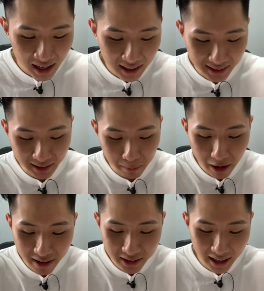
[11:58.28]
So the
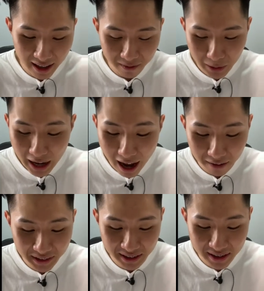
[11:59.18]
pressure that we have
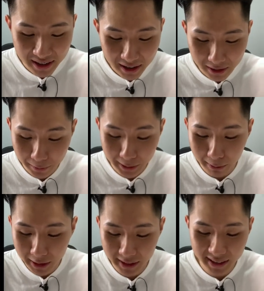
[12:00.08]
here, the first
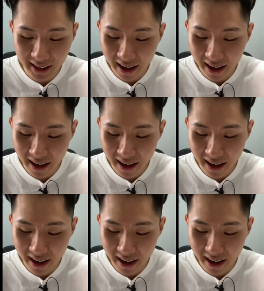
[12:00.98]
one is